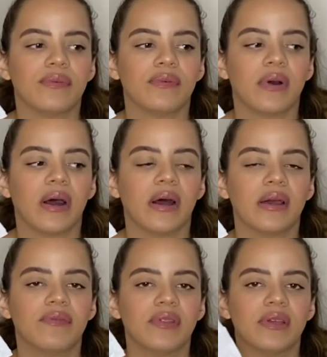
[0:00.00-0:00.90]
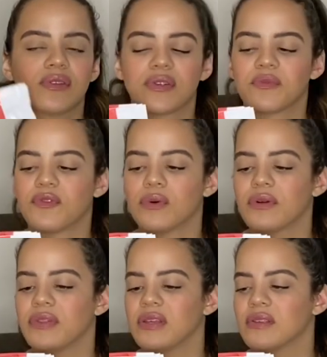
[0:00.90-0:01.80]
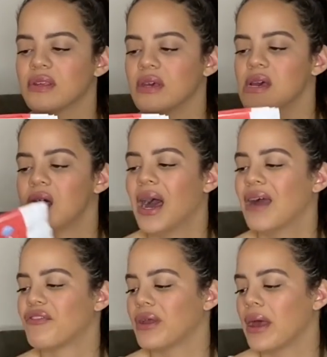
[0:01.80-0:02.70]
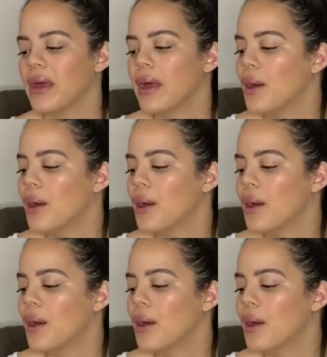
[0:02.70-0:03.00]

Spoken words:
5 of these or some 4 of these. I forget.